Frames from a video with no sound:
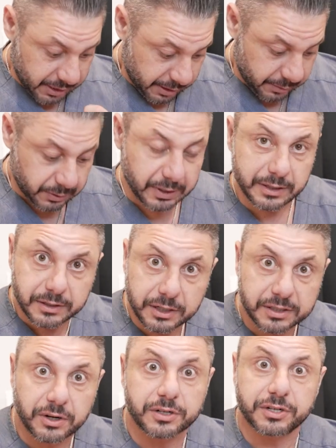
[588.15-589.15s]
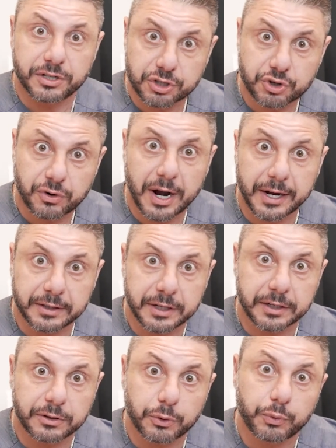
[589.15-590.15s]
it starts
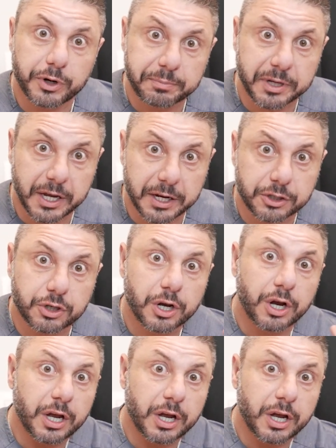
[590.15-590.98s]
contracting the rib cage,